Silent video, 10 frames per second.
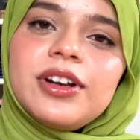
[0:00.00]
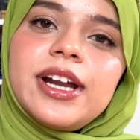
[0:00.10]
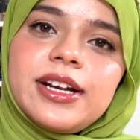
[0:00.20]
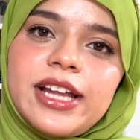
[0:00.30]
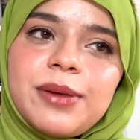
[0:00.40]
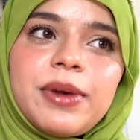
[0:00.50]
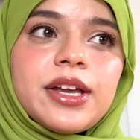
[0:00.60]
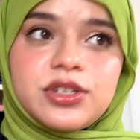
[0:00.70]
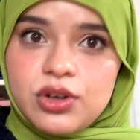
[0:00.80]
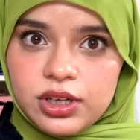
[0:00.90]
get time. I
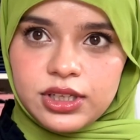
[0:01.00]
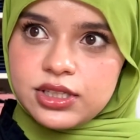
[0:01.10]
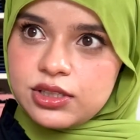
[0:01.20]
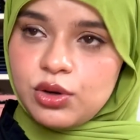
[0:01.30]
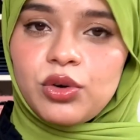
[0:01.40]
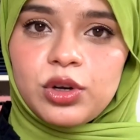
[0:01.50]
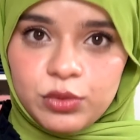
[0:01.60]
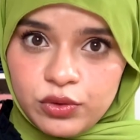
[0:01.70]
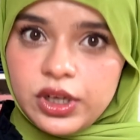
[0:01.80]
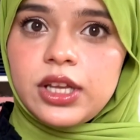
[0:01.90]
shot this whole
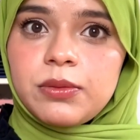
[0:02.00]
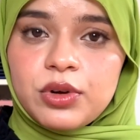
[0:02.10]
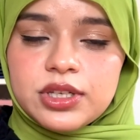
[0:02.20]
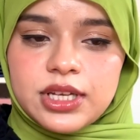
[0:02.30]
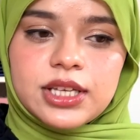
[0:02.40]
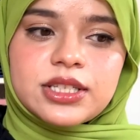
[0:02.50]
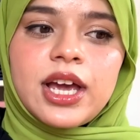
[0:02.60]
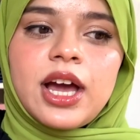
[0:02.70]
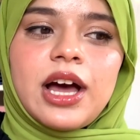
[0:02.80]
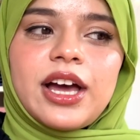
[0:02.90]
moving in process,
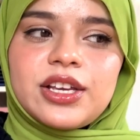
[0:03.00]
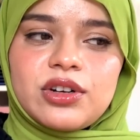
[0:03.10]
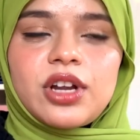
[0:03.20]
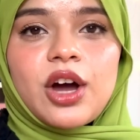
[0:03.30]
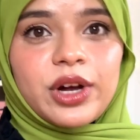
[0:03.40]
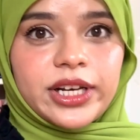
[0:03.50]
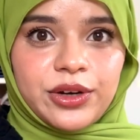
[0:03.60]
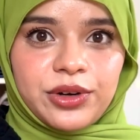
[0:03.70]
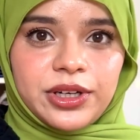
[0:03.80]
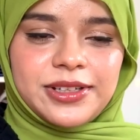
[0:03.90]
I shot how I
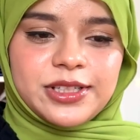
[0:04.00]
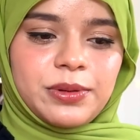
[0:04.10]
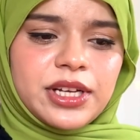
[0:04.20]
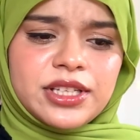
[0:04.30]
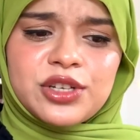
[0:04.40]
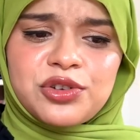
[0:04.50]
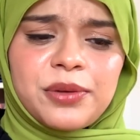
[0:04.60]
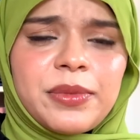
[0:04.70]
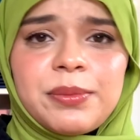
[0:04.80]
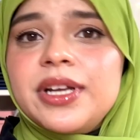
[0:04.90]
decorated this place, I
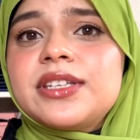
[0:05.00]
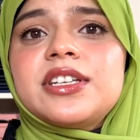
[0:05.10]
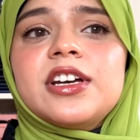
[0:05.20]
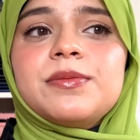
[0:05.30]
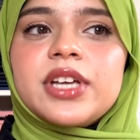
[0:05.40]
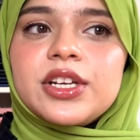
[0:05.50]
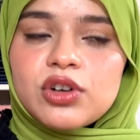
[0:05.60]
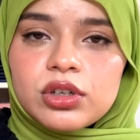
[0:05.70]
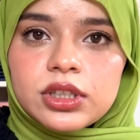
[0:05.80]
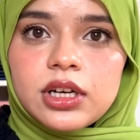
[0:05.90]
shot my midterms, I
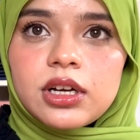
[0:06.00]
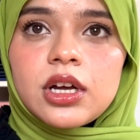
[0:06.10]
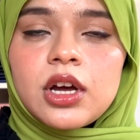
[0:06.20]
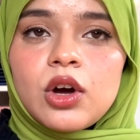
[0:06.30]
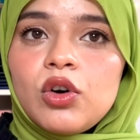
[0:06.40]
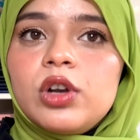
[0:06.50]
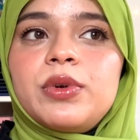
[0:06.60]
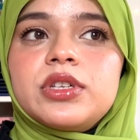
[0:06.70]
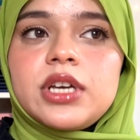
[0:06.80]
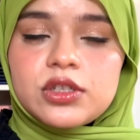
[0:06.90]
shot the whole
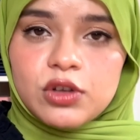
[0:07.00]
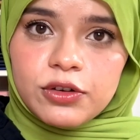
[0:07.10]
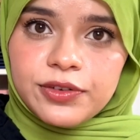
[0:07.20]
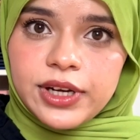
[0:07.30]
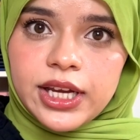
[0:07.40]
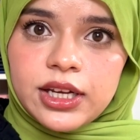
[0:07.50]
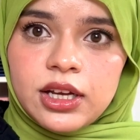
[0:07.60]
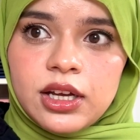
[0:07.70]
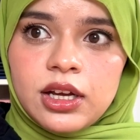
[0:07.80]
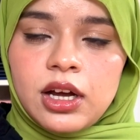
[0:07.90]
process of like
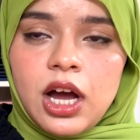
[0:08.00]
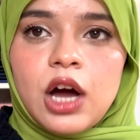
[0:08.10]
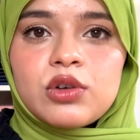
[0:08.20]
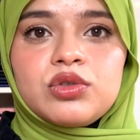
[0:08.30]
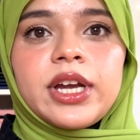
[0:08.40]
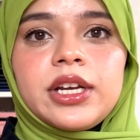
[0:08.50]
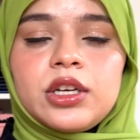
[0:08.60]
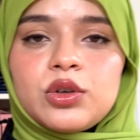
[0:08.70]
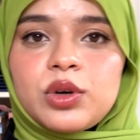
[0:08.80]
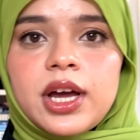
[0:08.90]
how to get
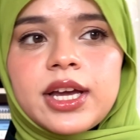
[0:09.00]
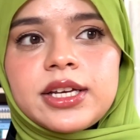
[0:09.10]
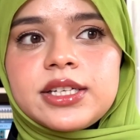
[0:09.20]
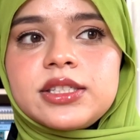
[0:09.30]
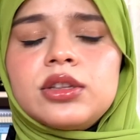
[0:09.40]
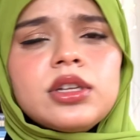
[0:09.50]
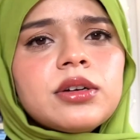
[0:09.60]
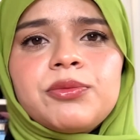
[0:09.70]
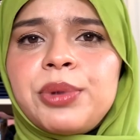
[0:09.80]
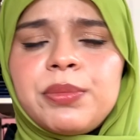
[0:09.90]
into KAIST, the
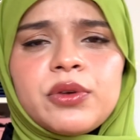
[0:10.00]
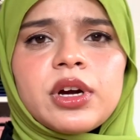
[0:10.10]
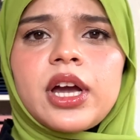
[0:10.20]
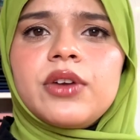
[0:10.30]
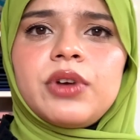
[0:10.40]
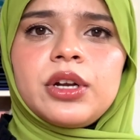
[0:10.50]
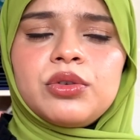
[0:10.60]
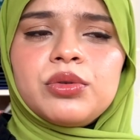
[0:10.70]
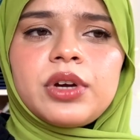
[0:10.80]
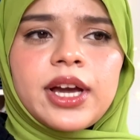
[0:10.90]
paperwork I went
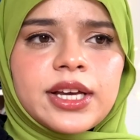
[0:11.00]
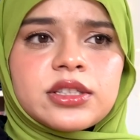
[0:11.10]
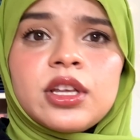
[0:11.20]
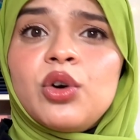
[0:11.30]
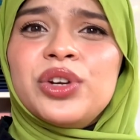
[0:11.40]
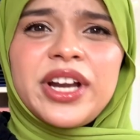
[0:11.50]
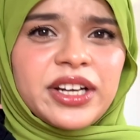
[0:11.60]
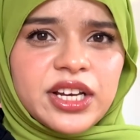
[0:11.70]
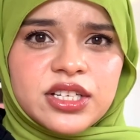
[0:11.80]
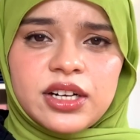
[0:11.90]
through KAIST, the
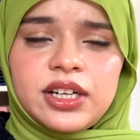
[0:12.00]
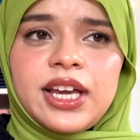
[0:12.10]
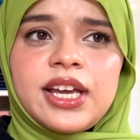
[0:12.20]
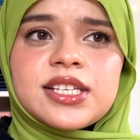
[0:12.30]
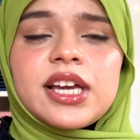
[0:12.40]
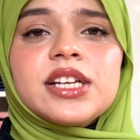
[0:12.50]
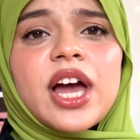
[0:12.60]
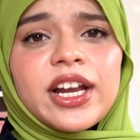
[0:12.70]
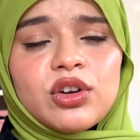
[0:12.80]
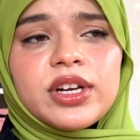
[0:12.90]
orientation days. It's,
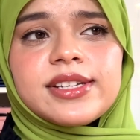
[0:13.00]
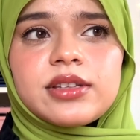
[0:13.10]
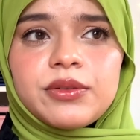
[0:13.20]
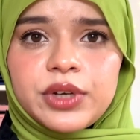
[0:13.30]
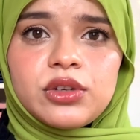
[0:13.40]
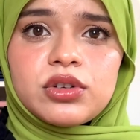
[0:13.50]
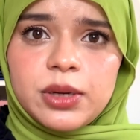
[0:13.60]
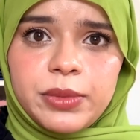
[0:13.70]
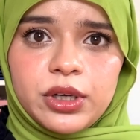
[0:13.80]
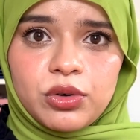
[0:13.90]
I know it's, the videos are
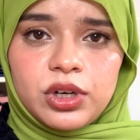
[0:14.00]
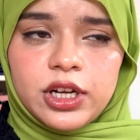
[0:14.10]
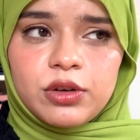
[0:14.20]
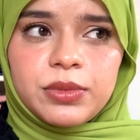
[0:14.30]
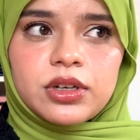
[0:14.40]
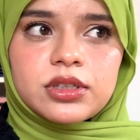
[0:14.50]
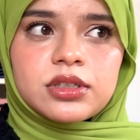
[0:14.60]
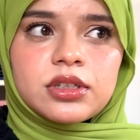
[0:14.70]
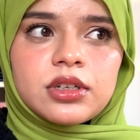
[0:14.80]
a bit old now, because